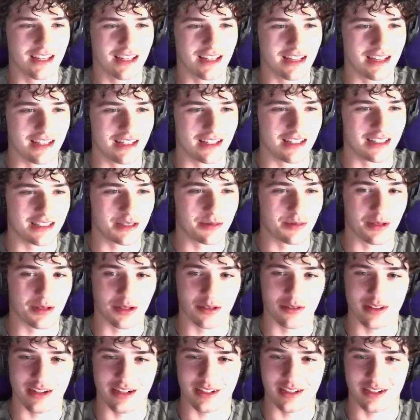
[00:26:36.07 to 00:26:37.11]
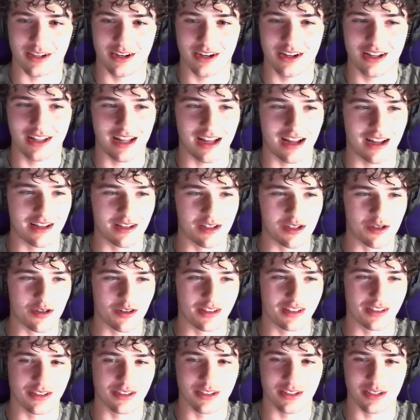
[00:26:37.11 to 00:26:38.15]
It's been a great call. I
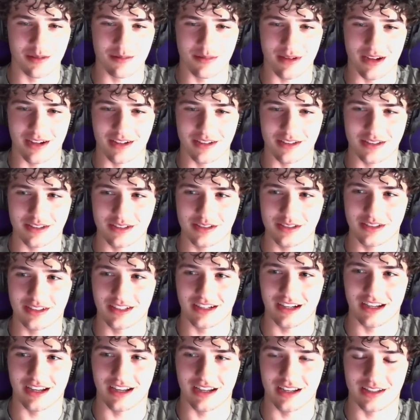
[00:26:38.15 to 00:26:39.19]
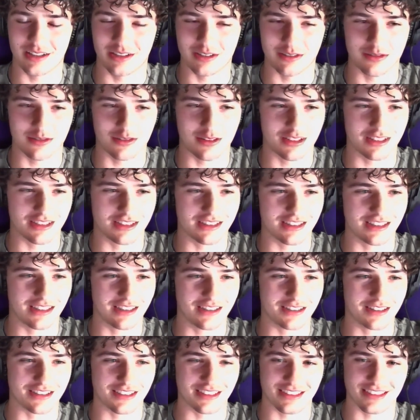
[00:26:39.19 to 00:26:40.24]
enjoyed learning about you, and I look forward to seeing
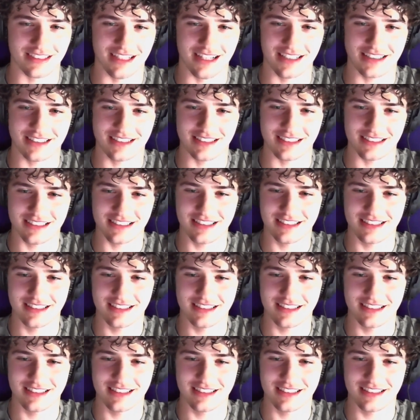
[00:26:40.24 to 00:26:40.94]
your successes.